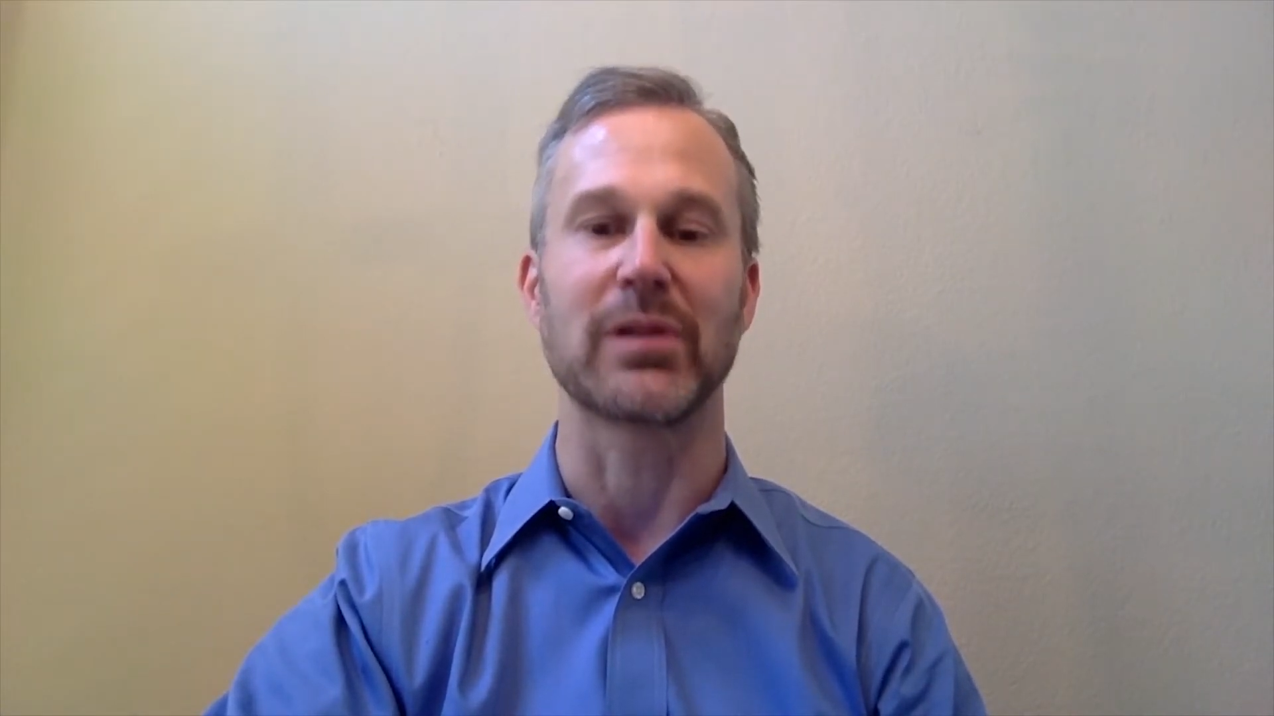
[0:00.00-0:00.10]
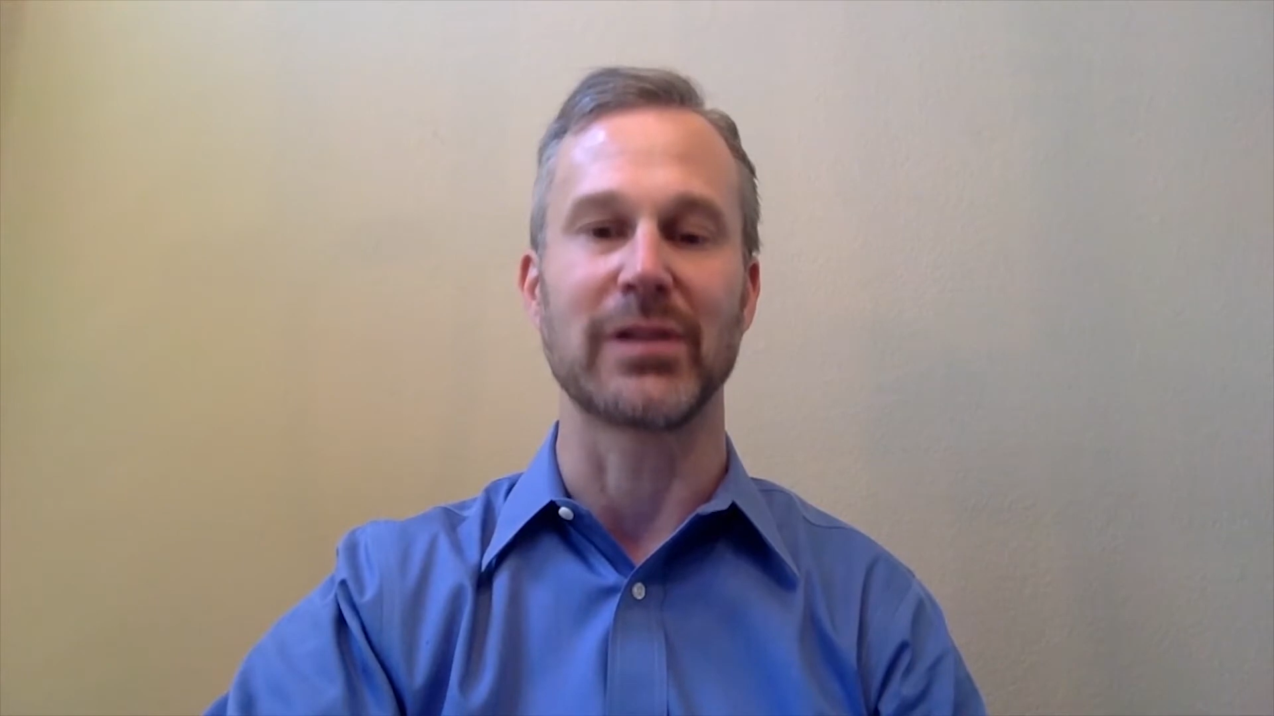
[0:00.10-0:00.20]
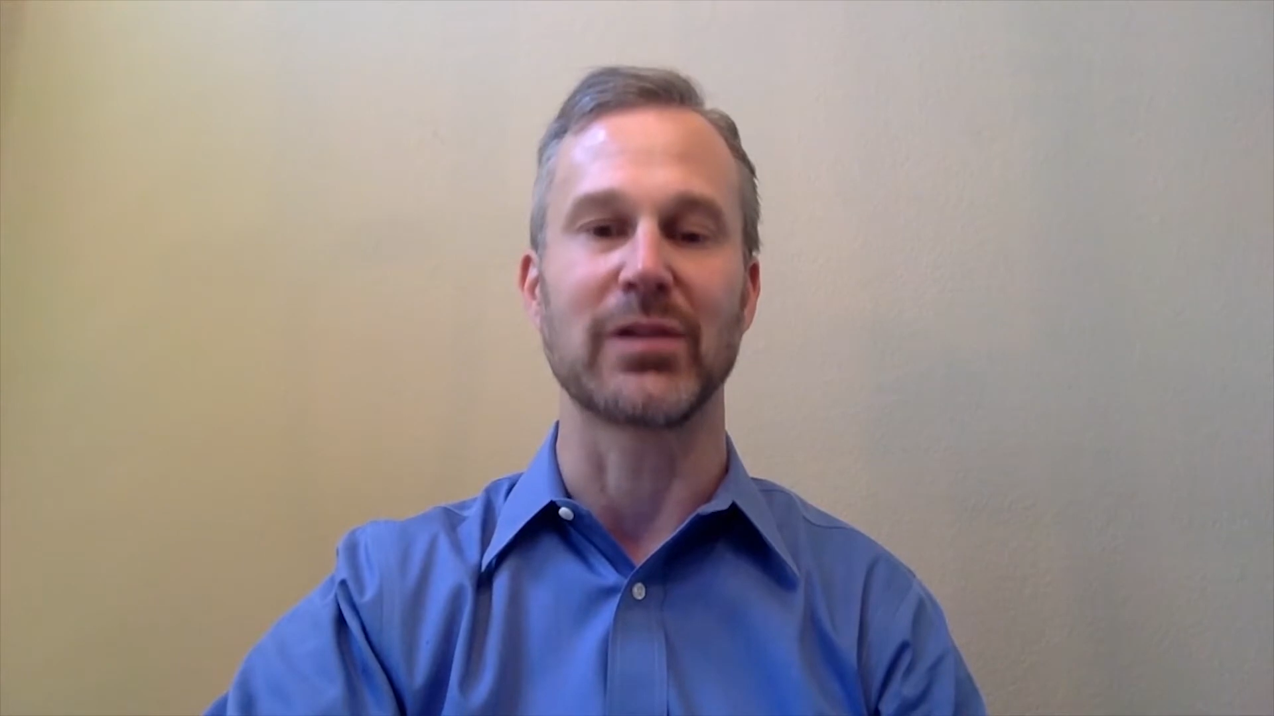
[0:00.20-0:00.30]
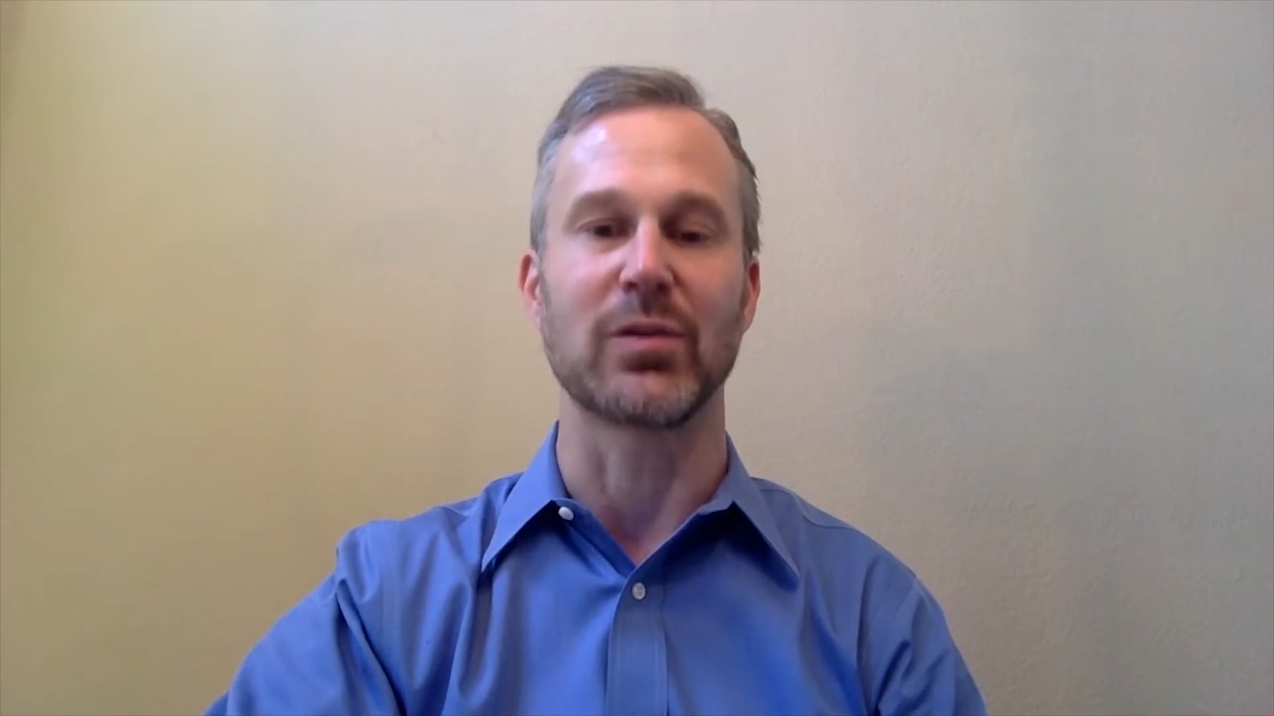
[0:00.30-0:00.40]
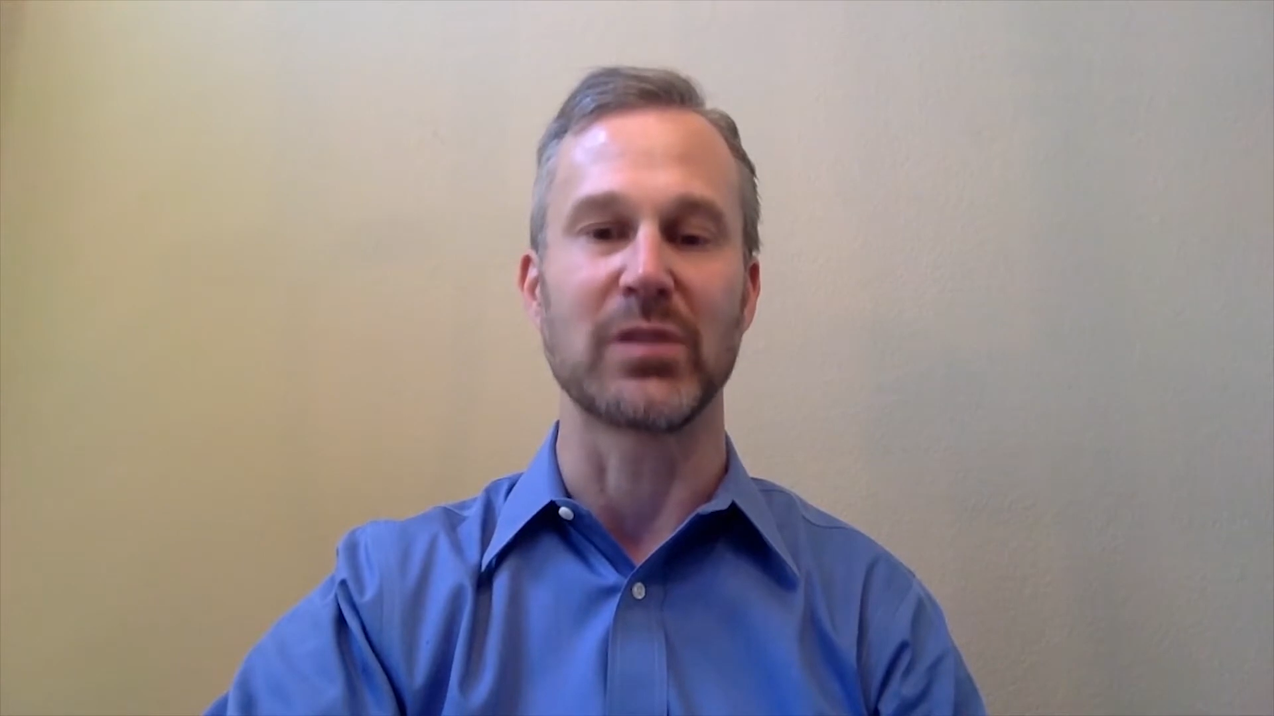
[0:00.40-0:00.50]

clinical